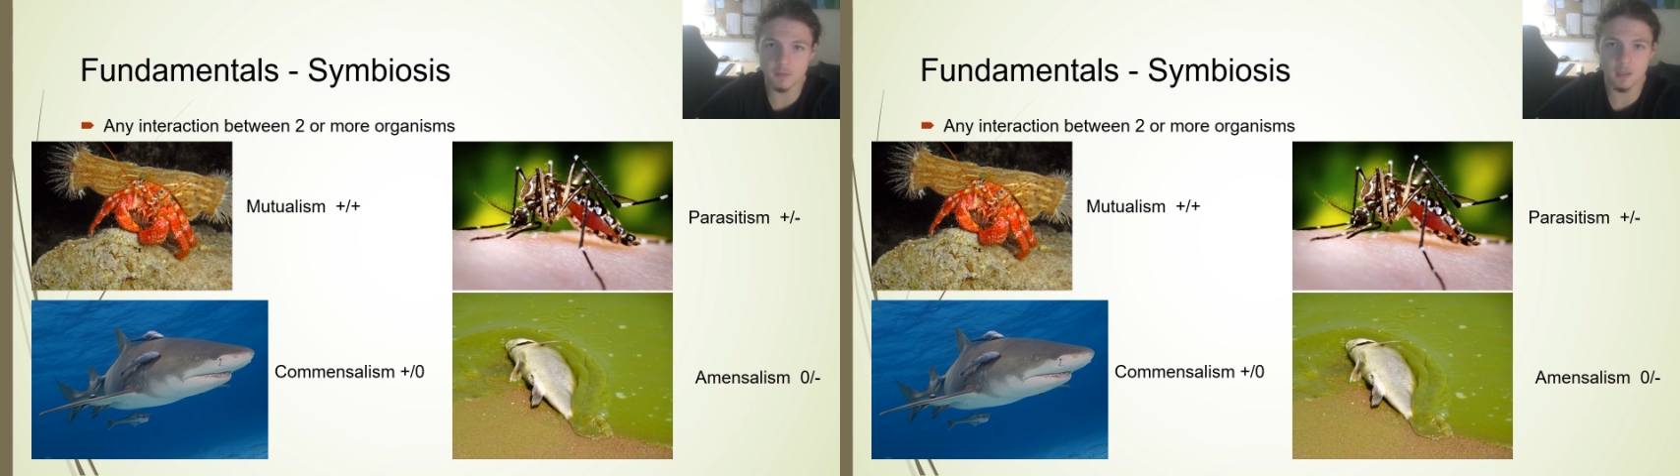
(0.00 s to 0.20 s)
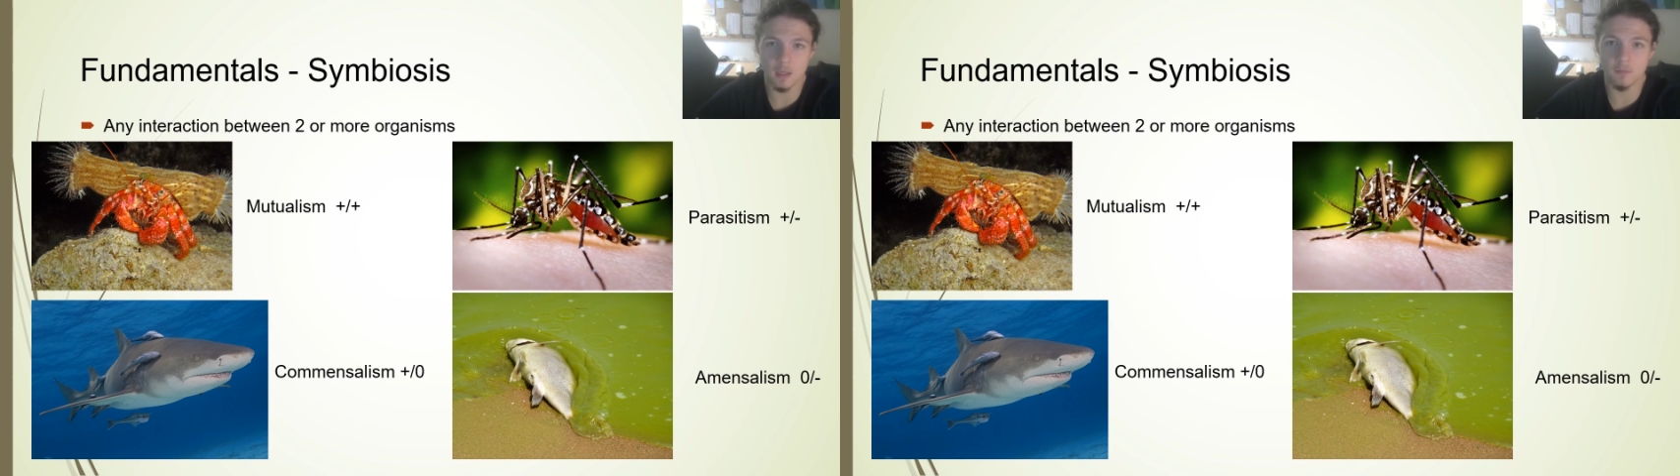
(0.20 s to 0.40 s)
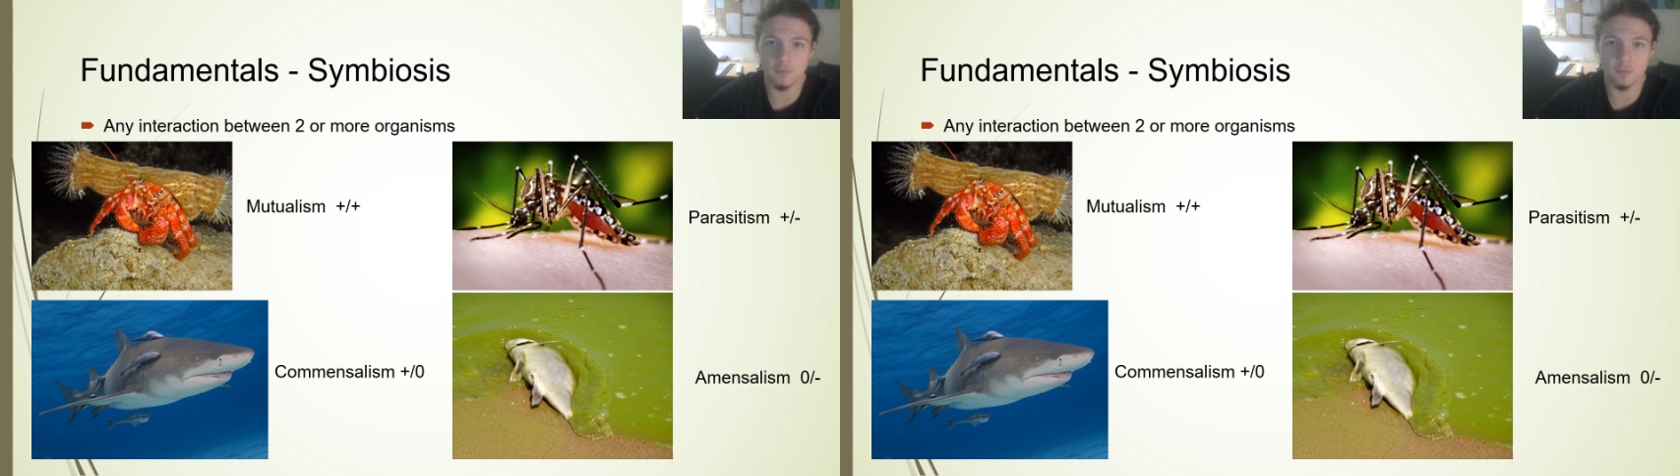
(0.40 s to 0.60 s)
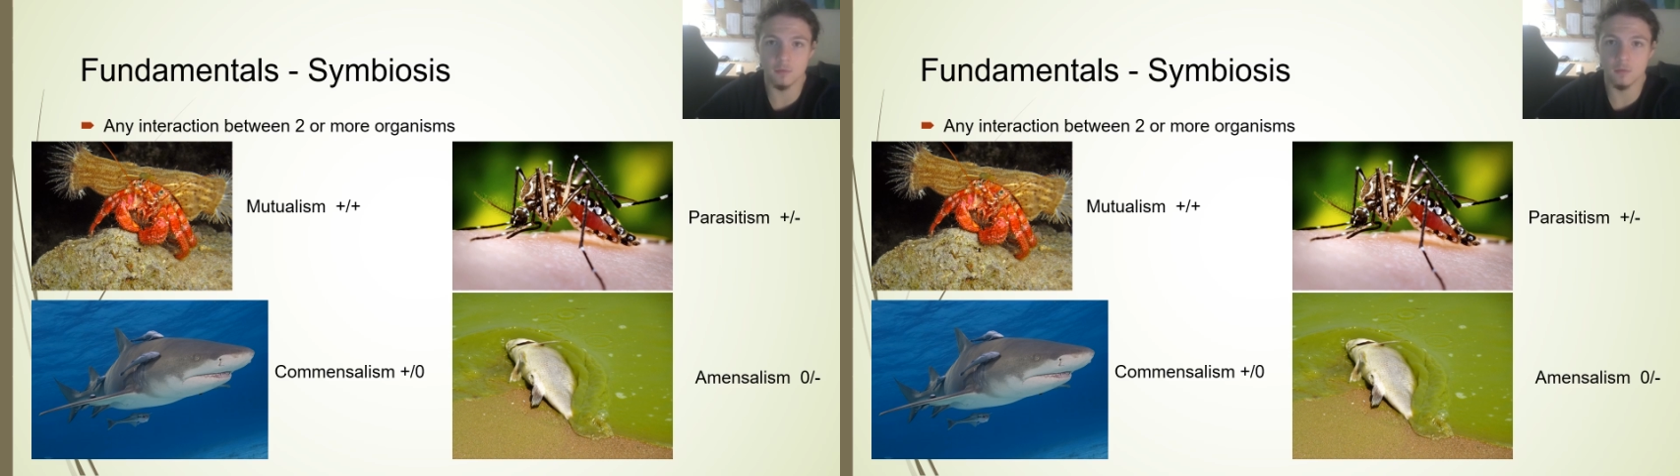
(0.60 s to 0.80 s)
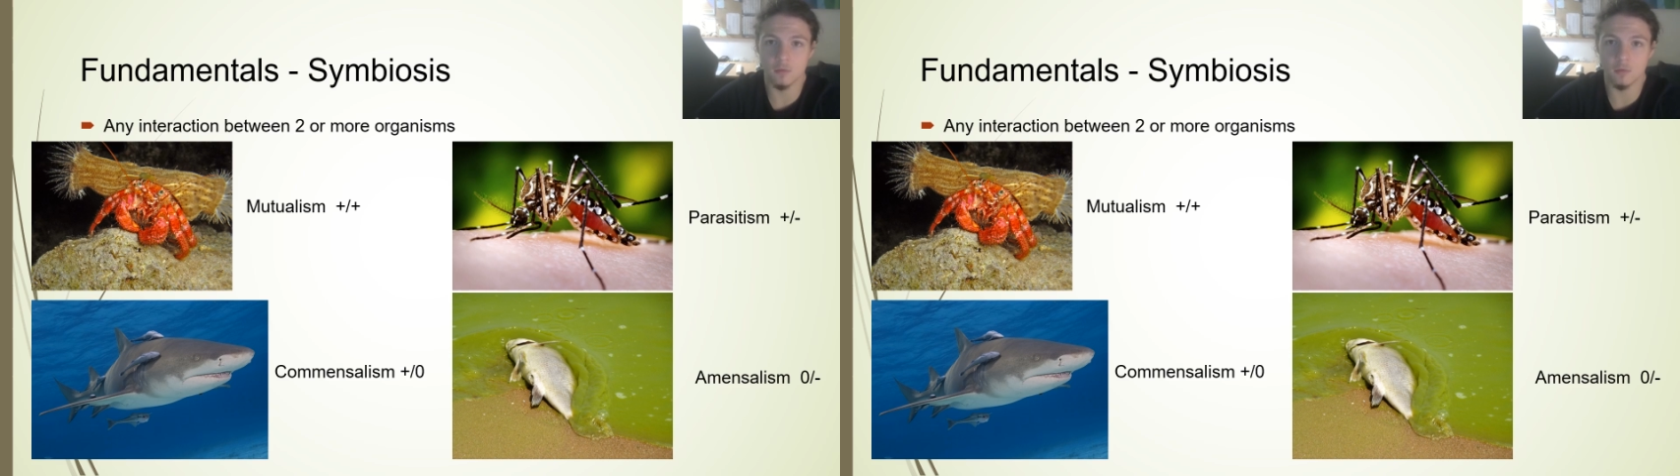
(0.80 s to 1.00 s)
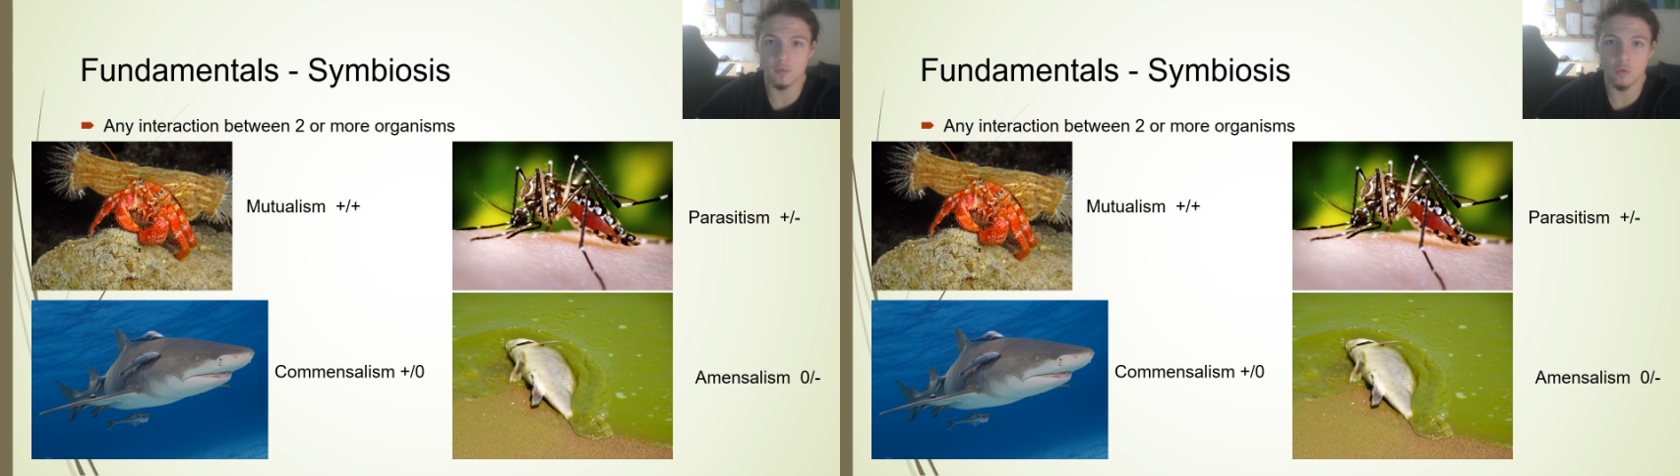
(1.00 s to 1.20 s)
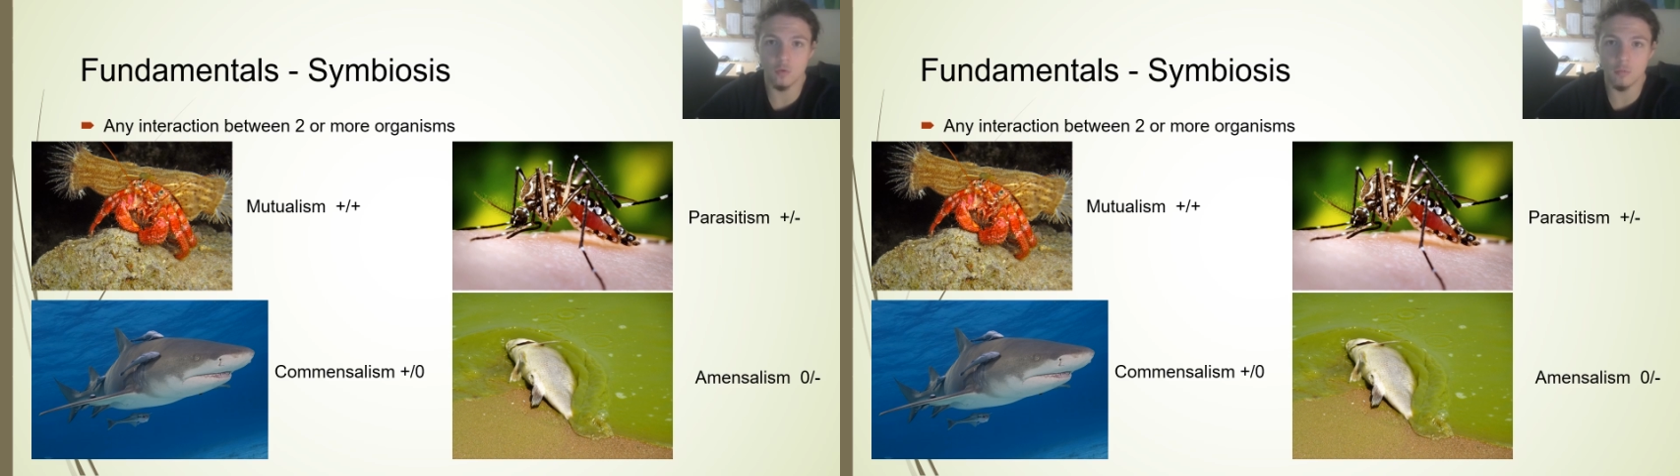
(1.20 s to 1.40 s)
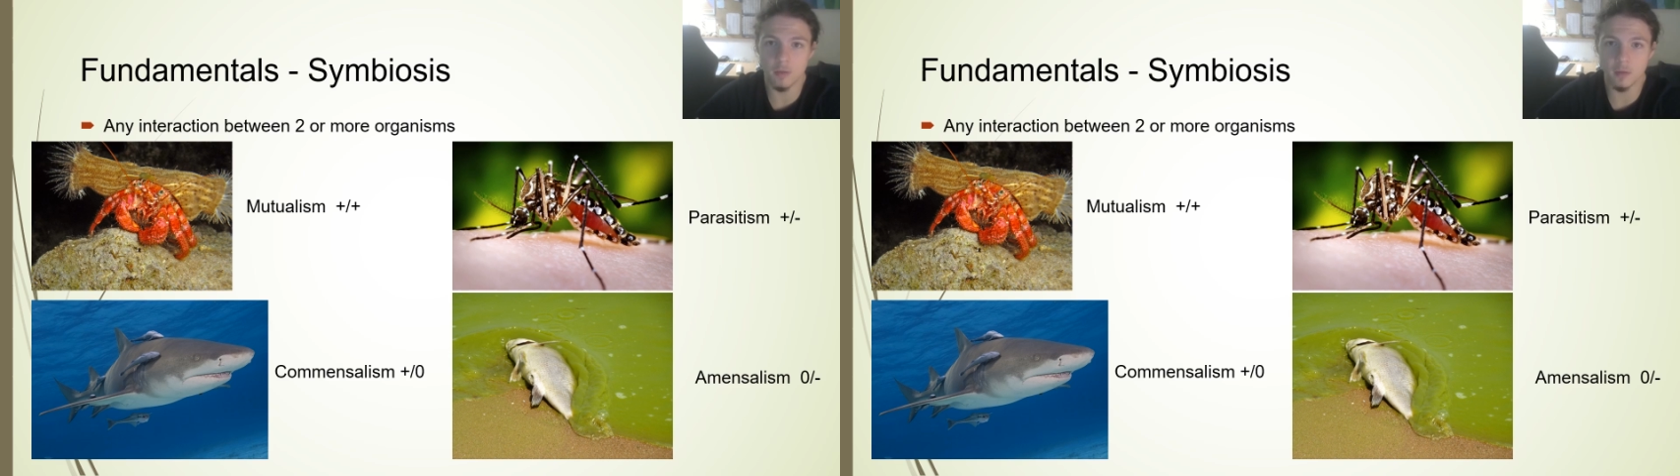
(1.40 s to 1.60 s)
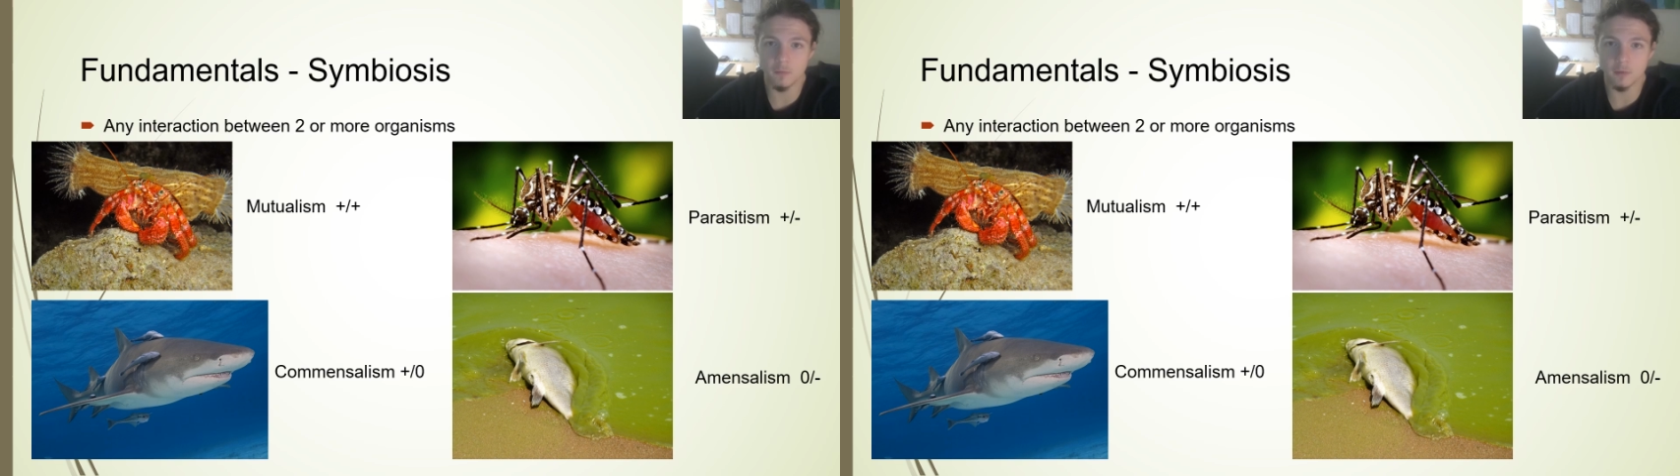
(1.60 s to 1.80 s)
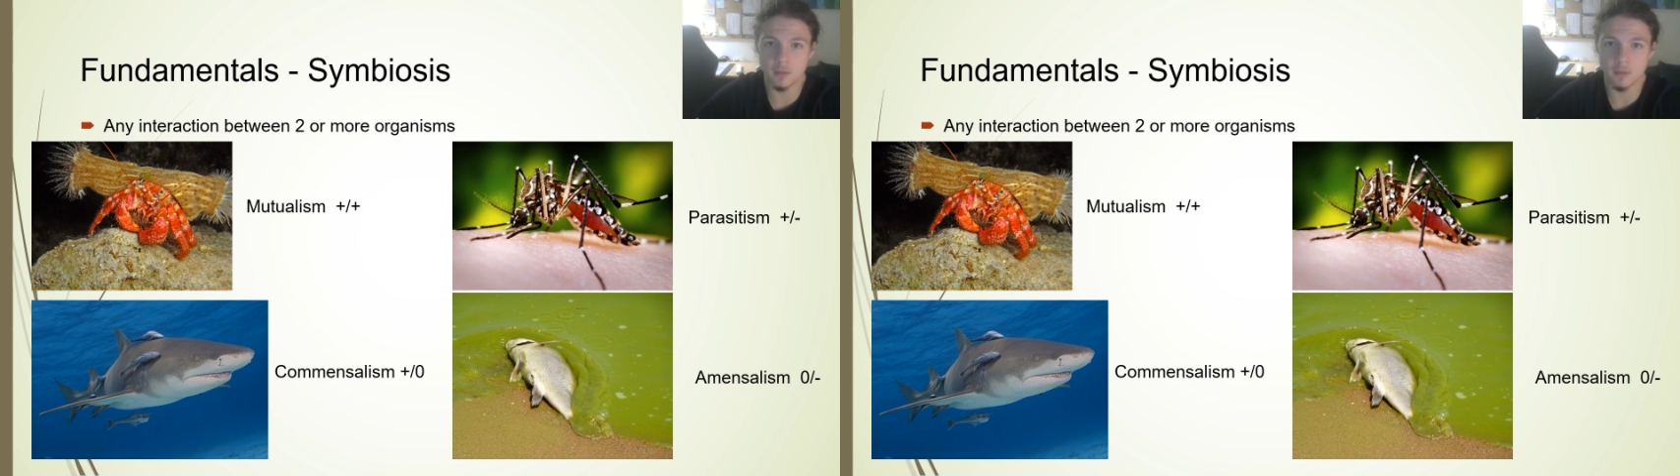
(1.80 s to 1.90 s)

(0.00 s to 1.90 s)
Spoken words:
have no benefit